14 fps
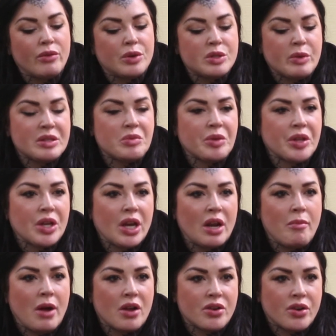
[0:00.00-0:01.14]
a responsibility to
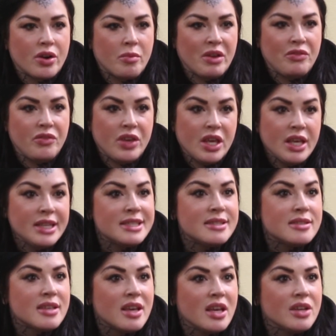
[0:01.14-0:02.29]
monitor my
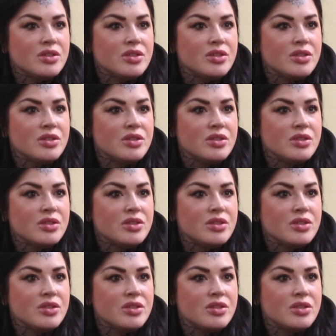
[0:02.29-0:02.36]
feeds.